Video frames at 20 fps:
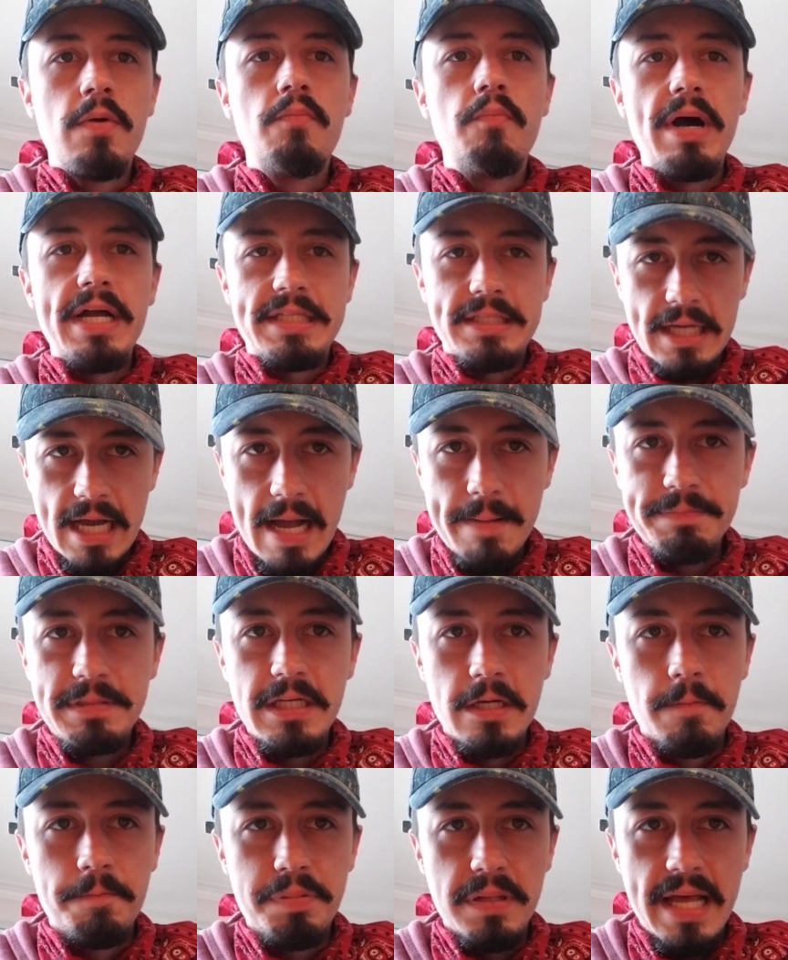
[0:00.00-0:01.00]
My top
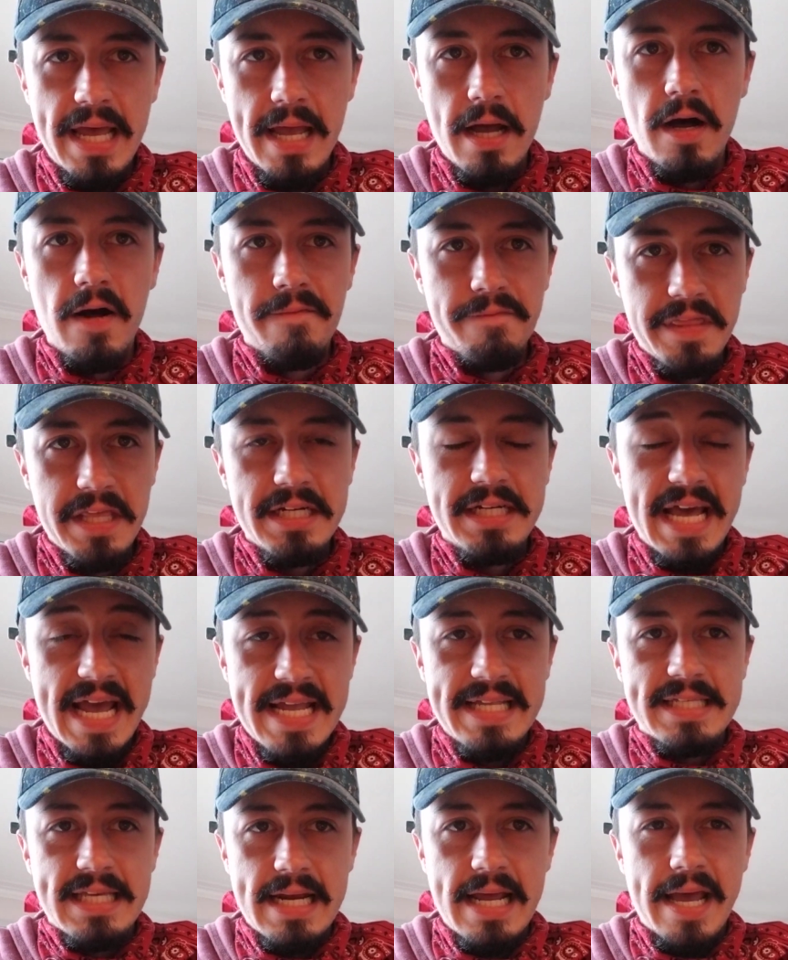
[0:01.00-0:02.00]
tier play of the
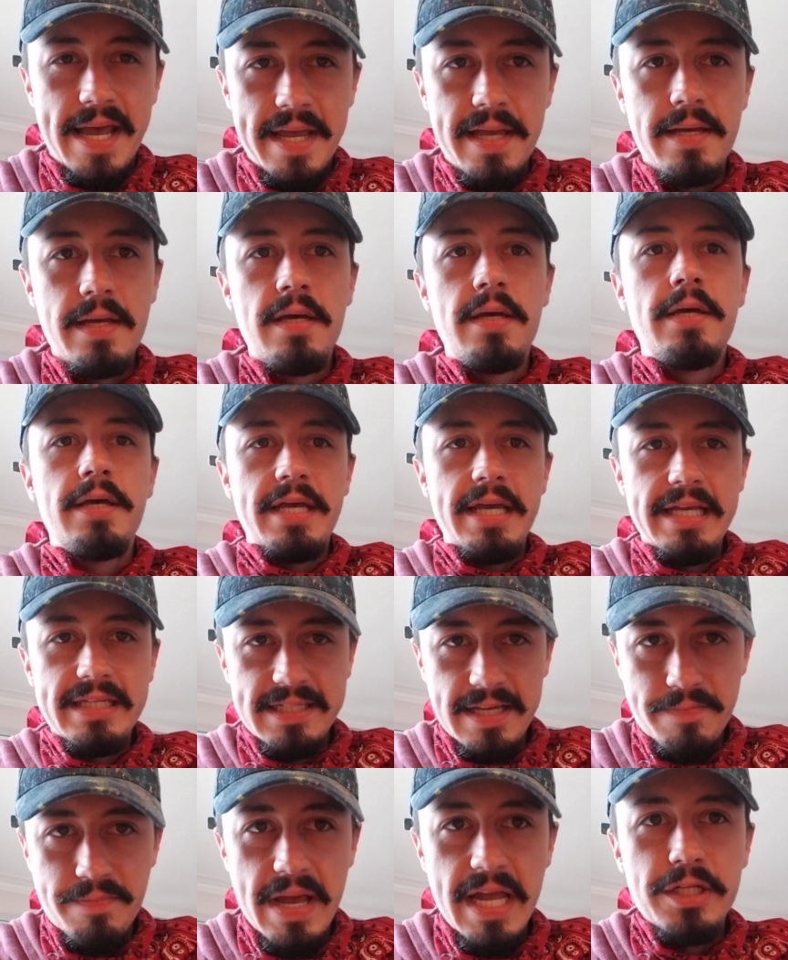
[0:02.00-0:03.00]
day today
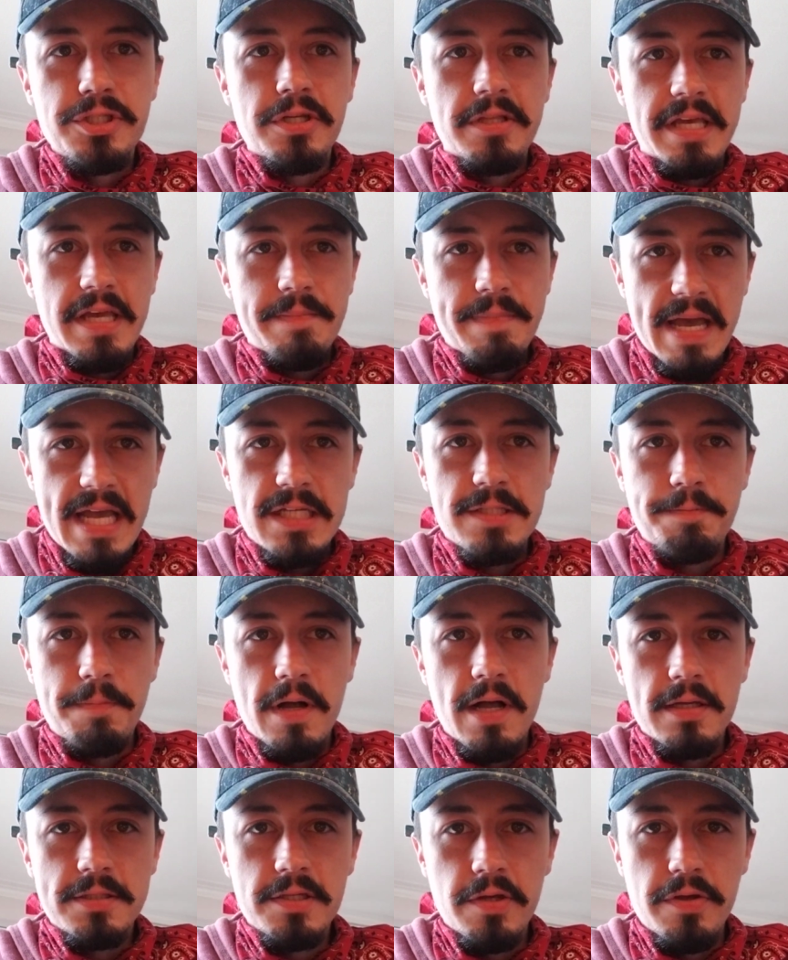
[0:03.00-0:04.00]
is in Major League
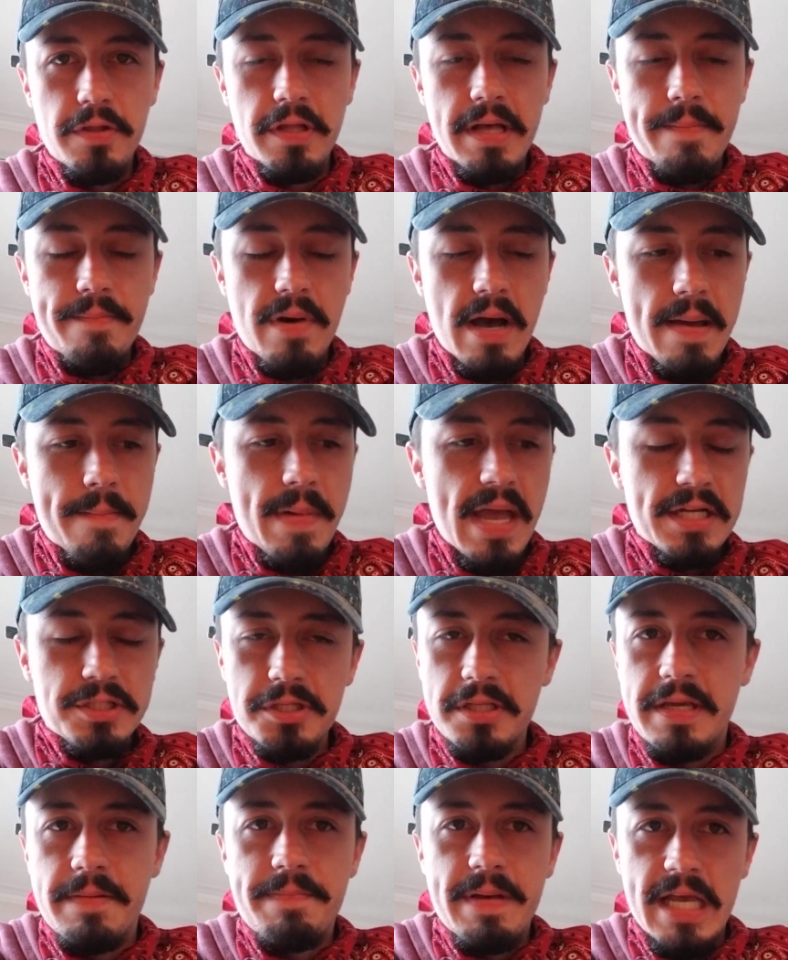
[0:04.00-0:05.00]
Baseball. So you'll get my
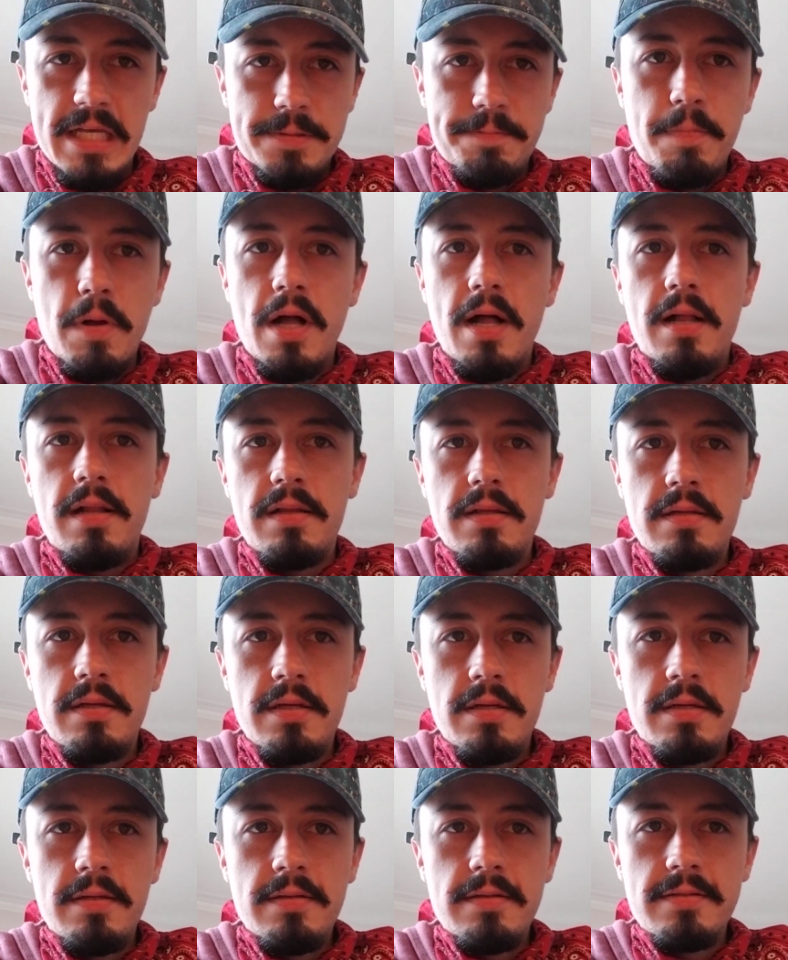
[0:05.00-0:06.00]
Major League Baseball
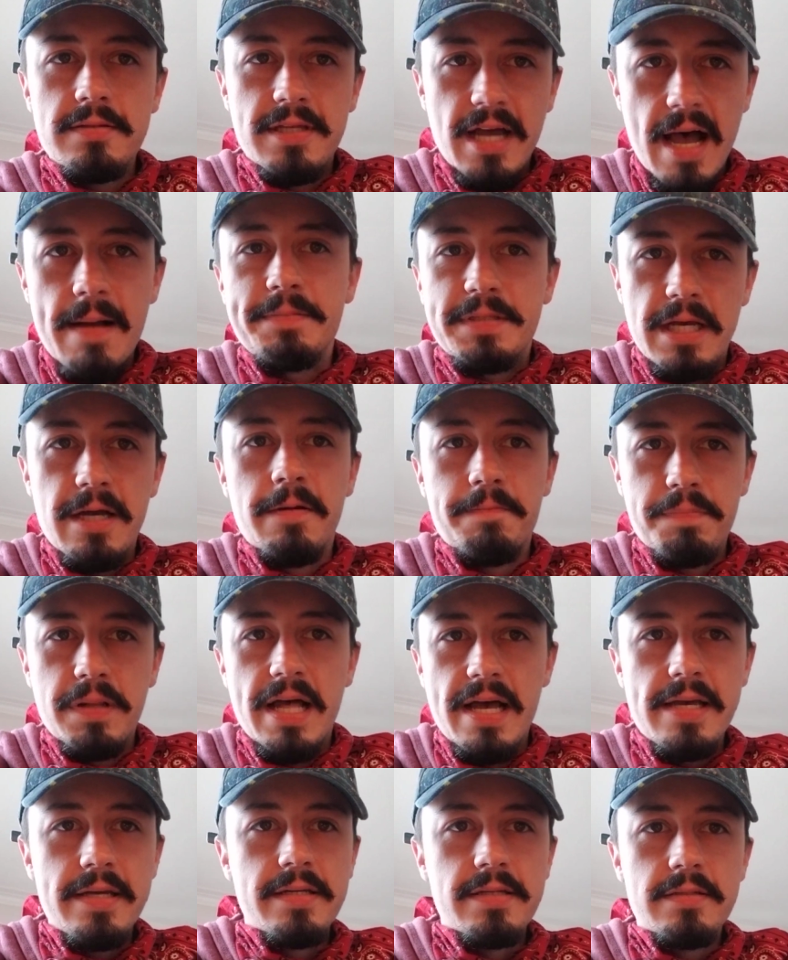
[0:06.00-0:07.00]
top tier
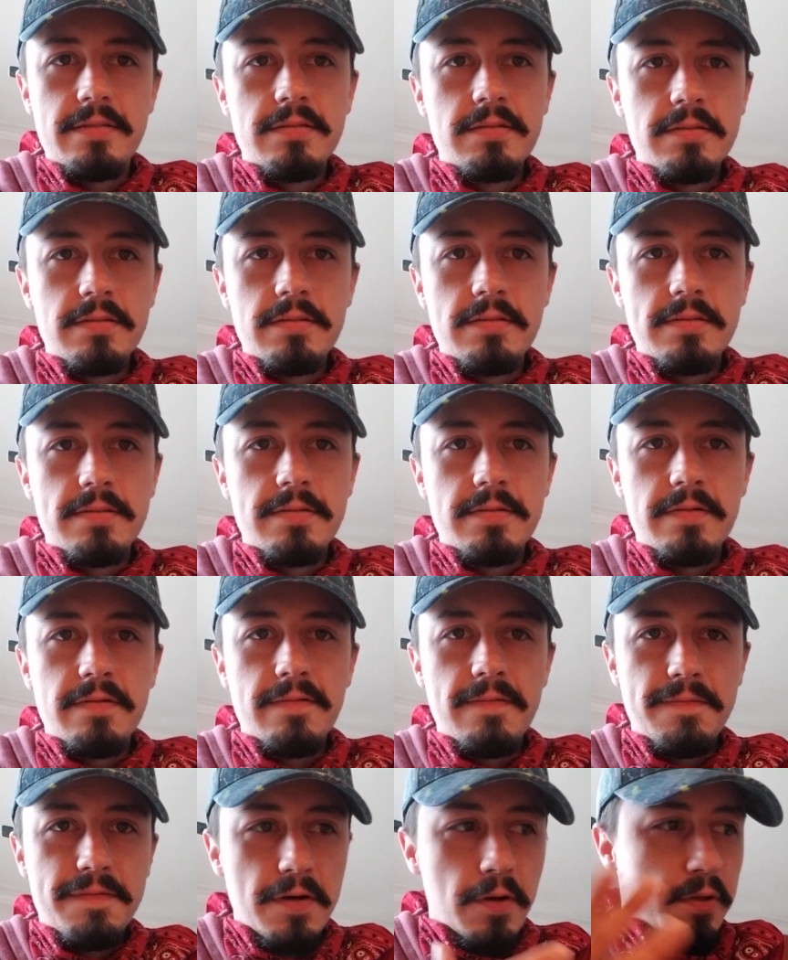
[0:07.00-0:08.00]
play
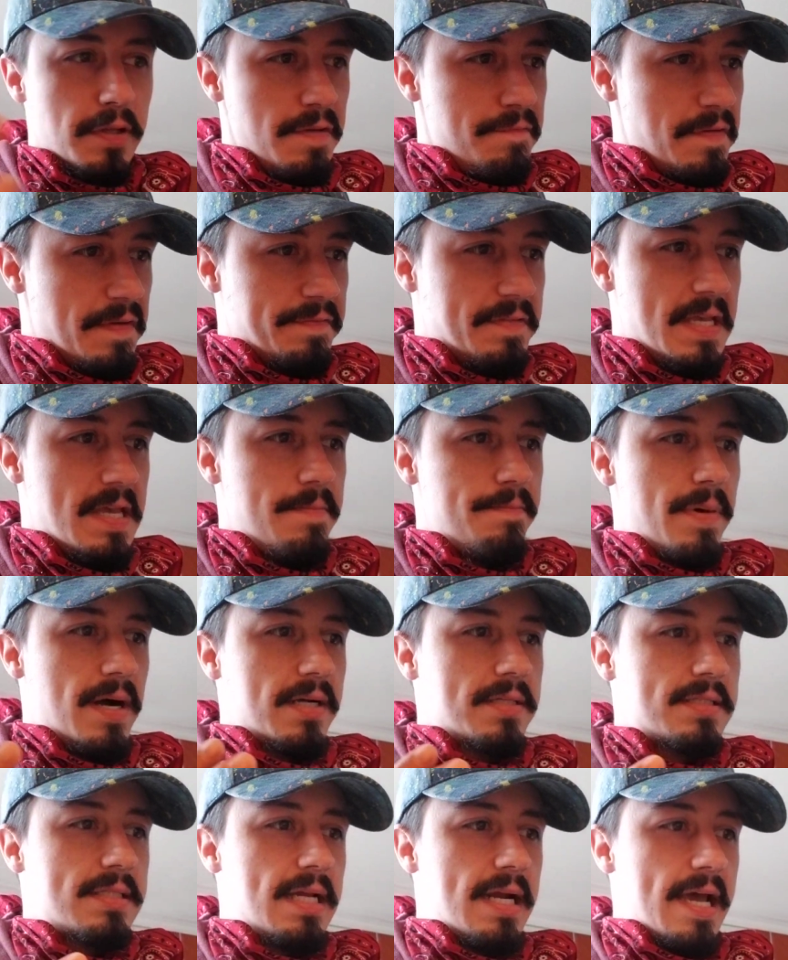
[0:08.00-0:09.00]
for only 15
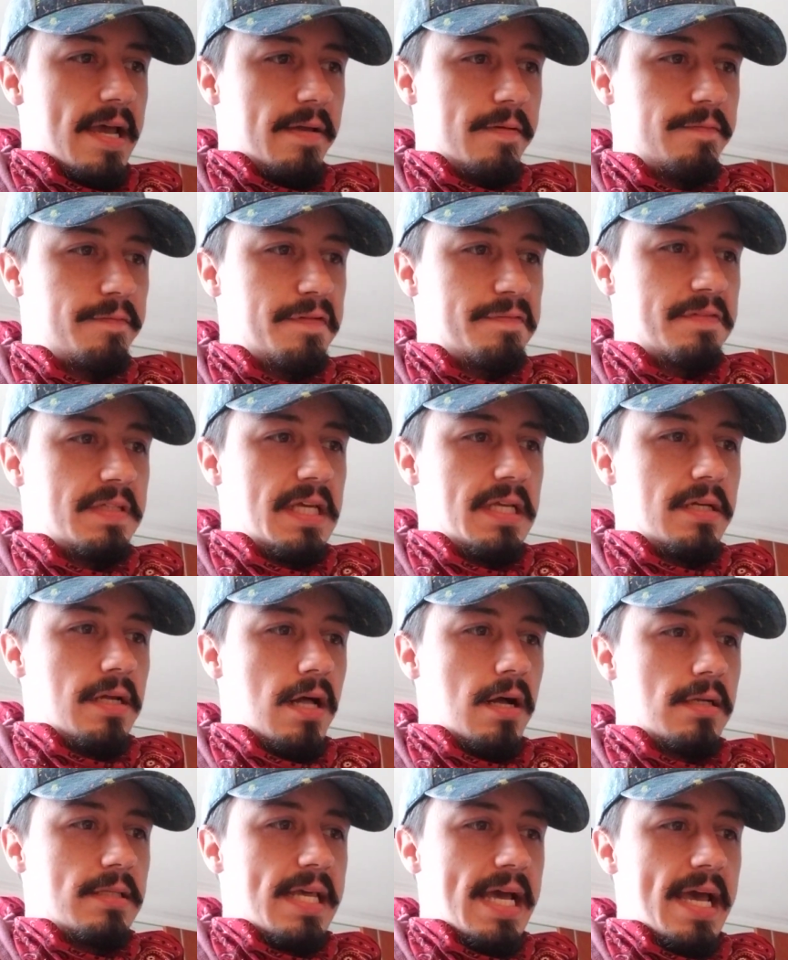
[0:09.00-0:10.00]
bucks today.
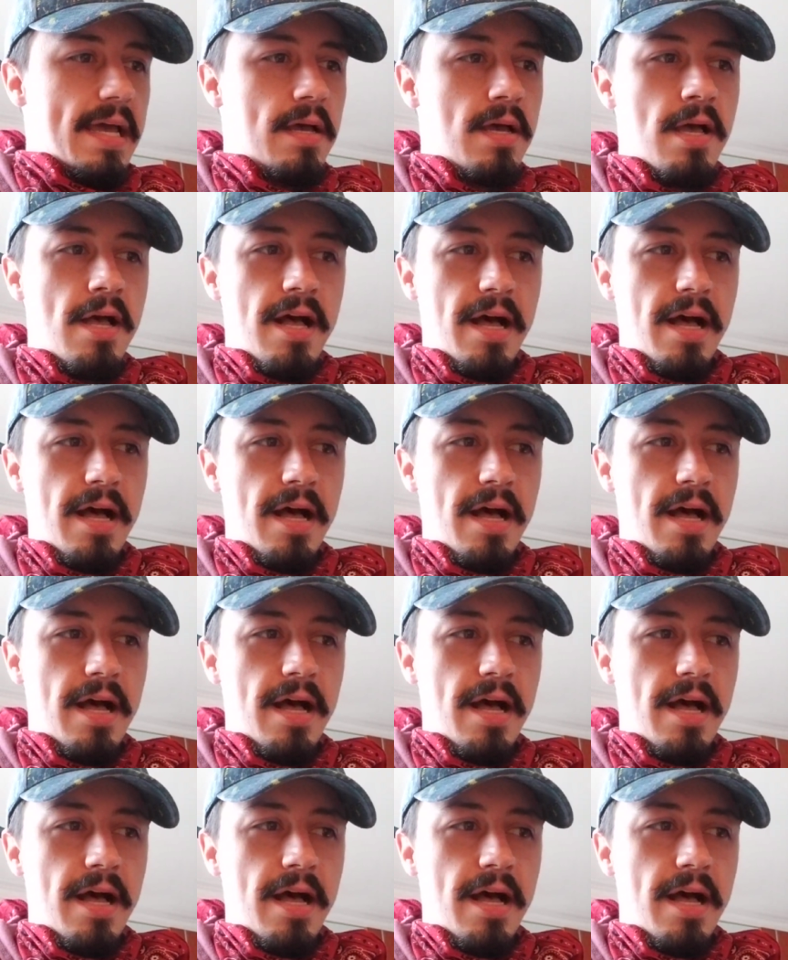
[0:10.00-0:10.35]
$15 day.